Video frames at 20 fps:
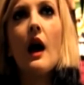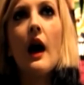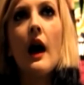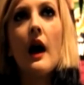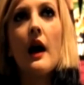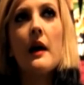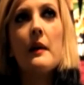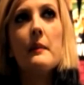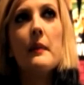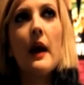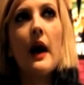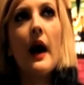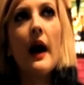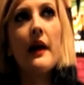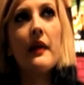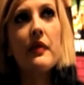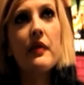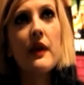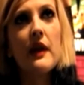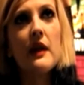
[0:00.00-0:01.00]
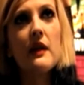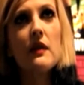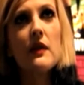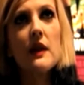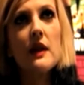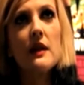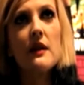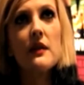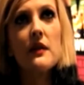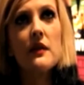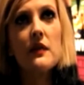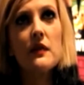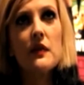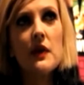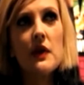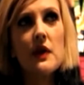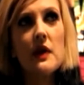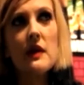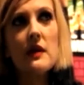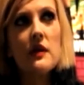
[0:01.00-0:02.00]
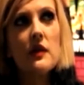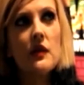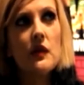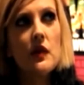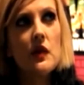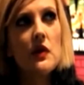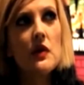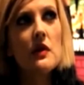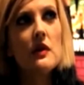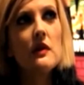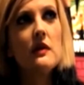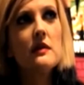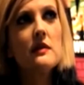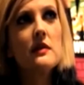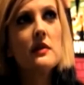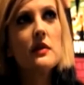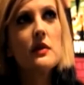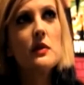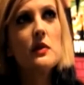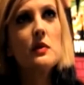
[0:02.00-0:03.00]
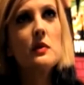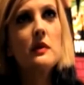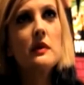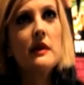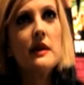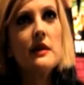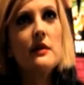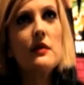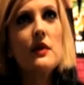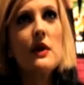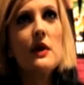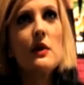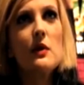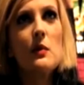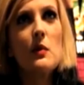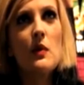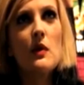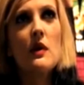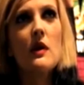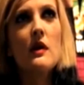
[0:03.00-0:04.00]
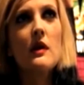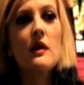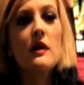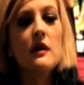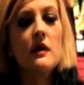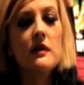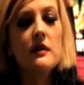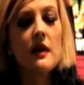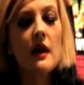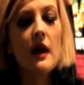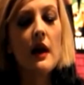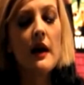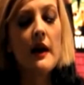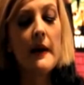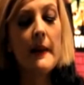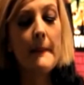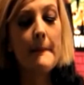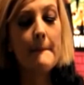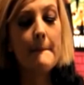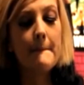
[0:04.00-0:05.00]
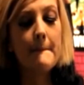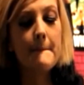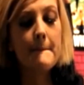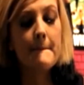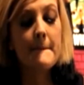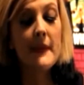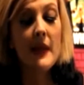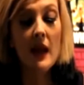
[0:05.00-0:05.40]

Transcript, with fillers: Um, I think that it's very difficult to live in a world, um,